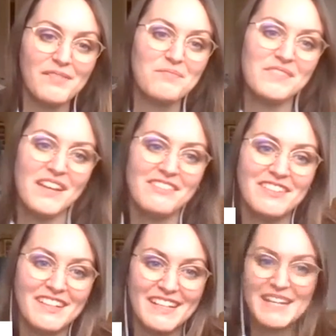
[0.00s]
Yeah,
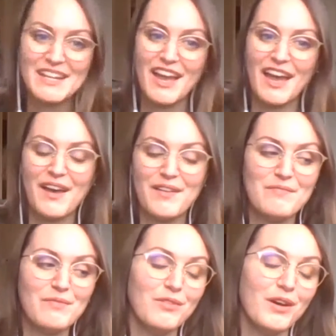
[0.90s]
definitely.
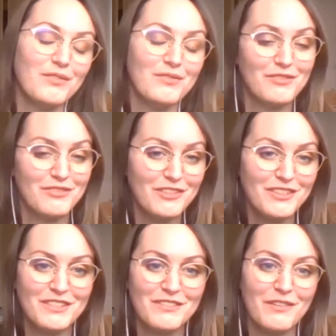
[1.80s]
Well,
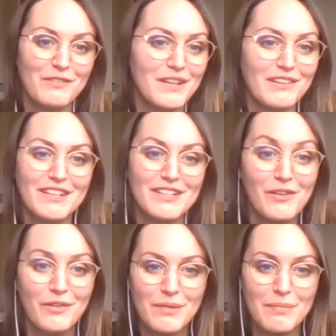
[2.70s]
first of all, we
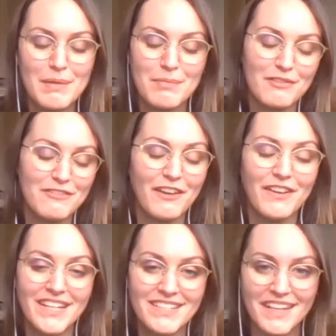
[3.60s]
already know that people are
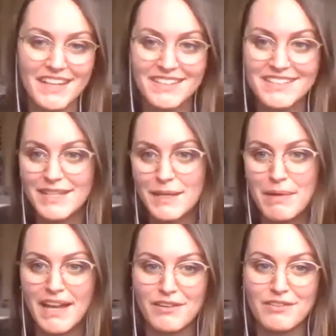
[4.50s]
very excited to
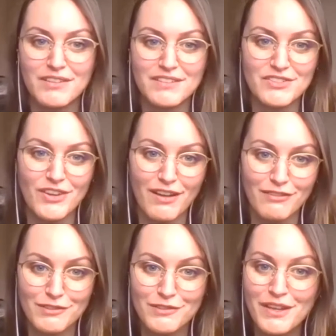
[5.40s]
get back out there and
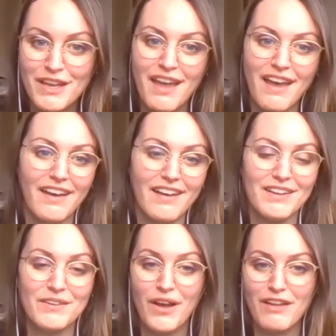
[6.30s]
travel.
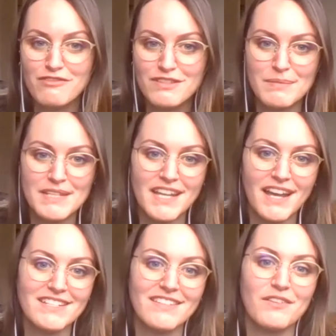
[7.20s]
Everyone's been
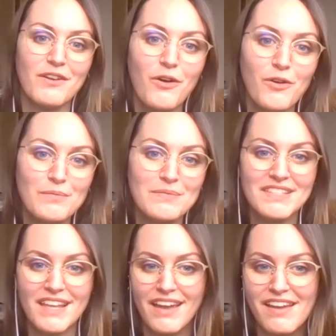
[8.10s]
tied to their
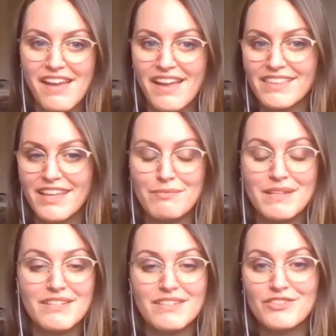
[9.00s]
homes, and
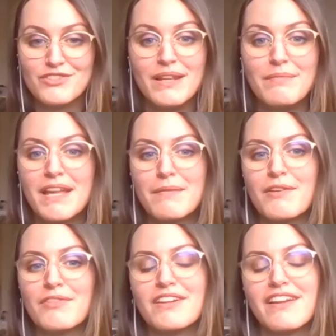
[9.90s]
they've been
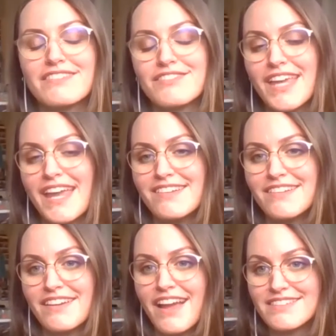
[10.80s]
dreaming about their next
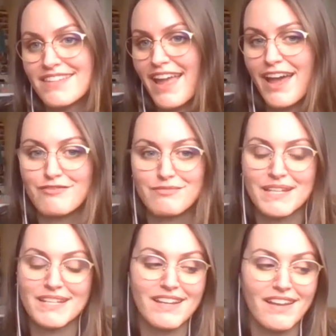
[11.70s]
vacation as they
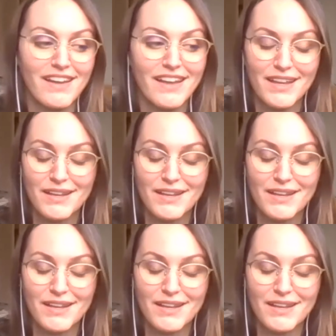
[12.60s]
have been